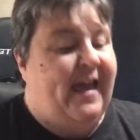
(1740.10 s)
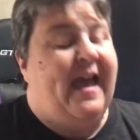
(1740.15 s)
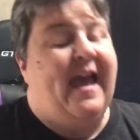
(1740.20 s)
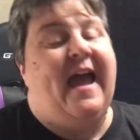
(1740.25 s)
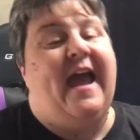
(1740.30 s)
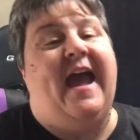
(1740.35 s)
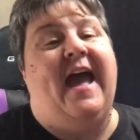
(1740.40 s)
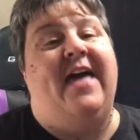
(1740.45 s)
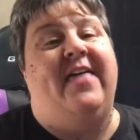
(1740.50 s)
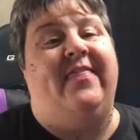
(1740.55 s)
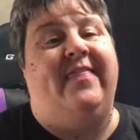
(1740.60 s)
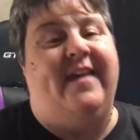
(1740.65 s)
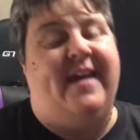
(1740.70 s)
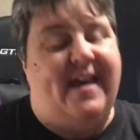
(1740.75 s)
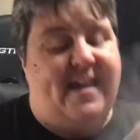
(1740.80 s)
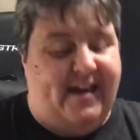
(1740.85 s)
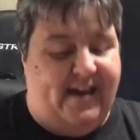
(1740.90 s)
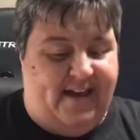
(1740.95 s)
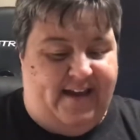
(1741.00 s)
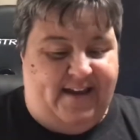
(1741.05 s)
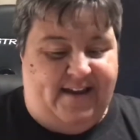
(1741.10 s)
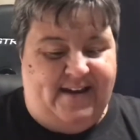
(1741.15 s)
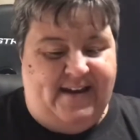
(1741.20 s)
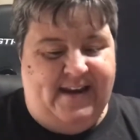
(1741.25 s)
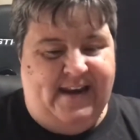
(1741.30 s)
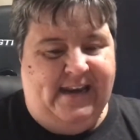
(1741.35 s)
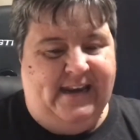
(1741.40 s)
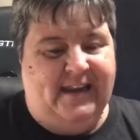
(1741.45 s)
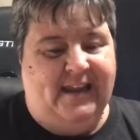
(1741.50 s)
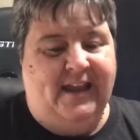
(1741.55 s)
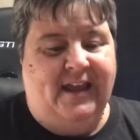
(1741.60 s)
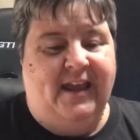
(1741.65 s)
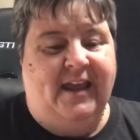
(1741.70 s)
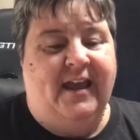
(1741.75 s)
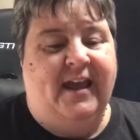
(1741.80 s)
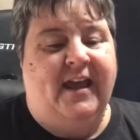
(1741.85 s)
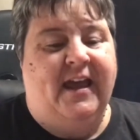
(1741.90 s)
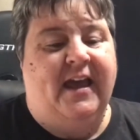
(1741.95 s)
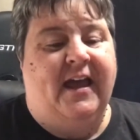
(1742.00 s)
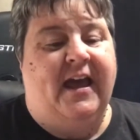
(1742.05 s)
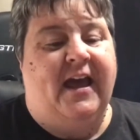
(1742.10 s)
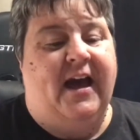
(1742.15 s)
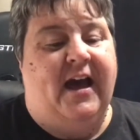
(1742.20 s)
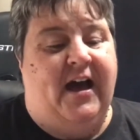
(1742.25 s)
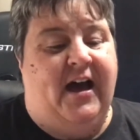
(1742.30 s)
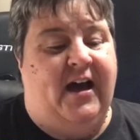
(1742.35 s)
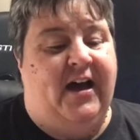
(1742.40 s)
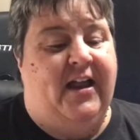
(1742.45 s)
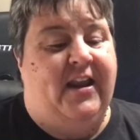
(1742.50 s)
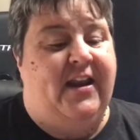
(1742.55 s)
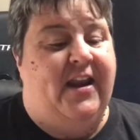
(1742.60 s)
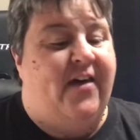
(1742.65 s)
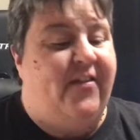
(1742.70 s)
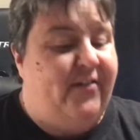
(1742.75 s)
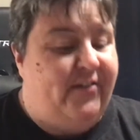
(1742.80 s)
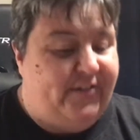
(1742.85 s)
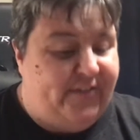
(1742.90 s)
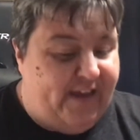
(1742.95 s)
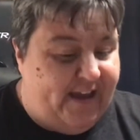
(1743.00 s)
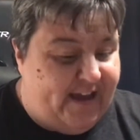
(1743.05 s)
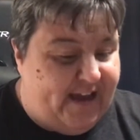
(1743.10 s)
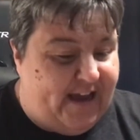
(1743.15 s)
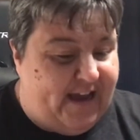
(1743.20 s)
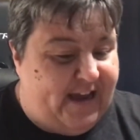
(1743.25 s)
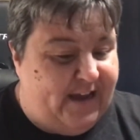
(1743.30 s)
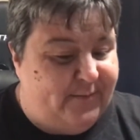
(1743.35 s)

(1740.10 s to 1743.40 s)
And then another thing I am